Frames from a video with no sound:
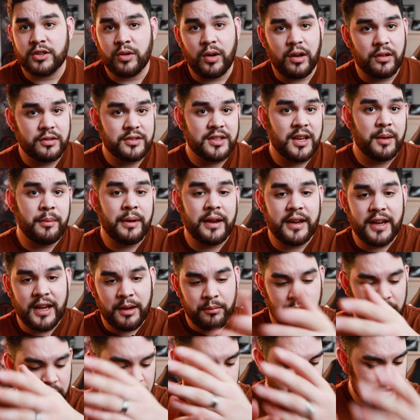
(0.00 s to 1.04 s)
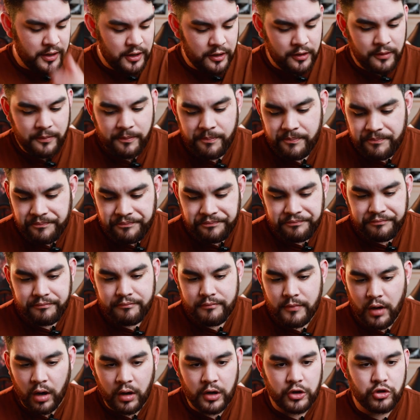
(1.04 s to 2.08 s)
So I'll set my camera up here
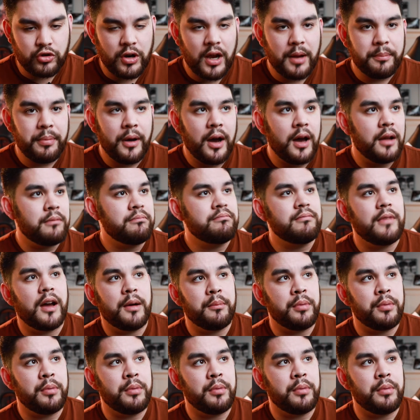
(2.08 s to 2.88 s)
on a tripod,